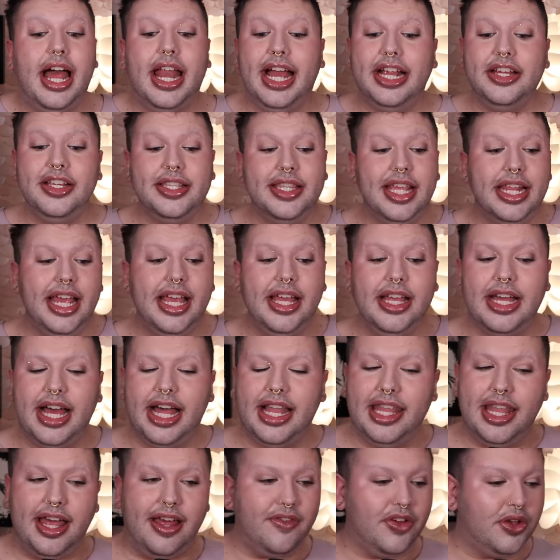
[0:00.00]
I just said I, I
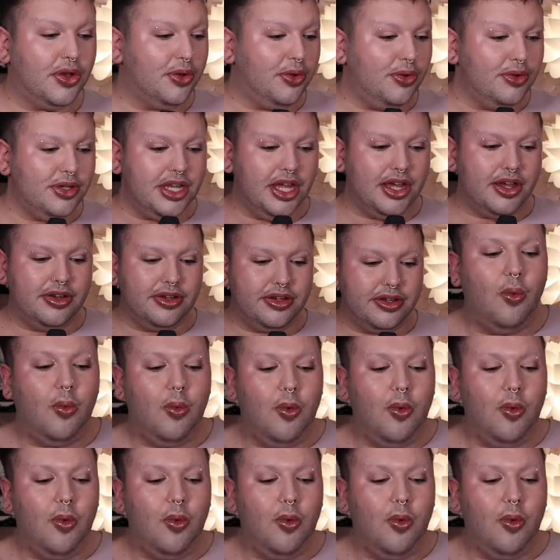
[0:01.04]
love a cool tone.